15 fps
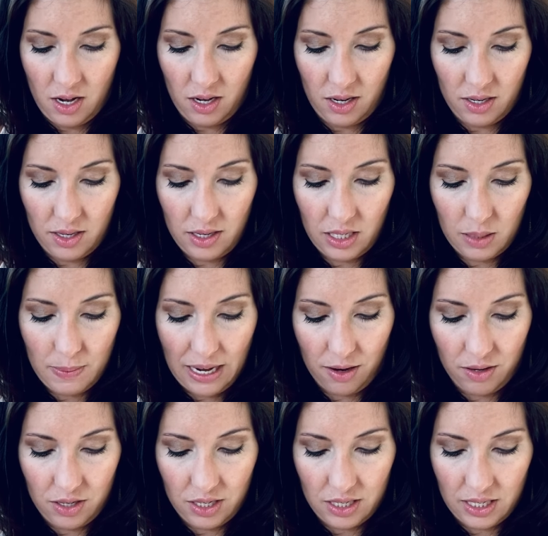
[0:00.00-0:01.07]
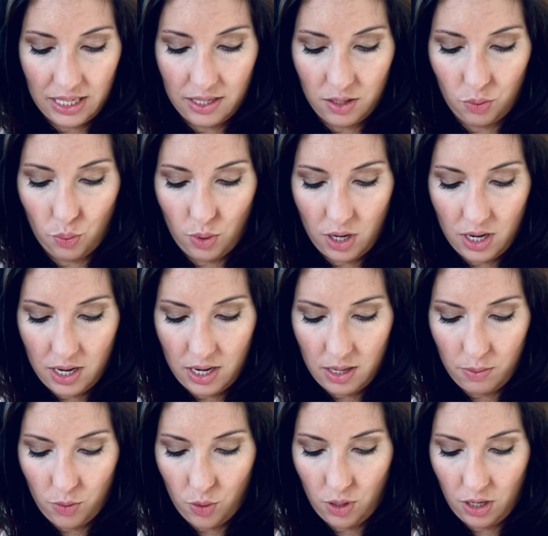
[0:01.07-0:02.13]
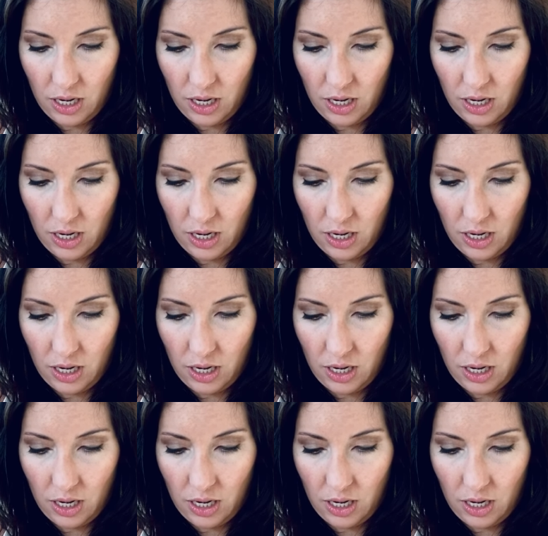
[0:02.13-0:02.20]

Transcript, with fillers: Because this mountain just needs one more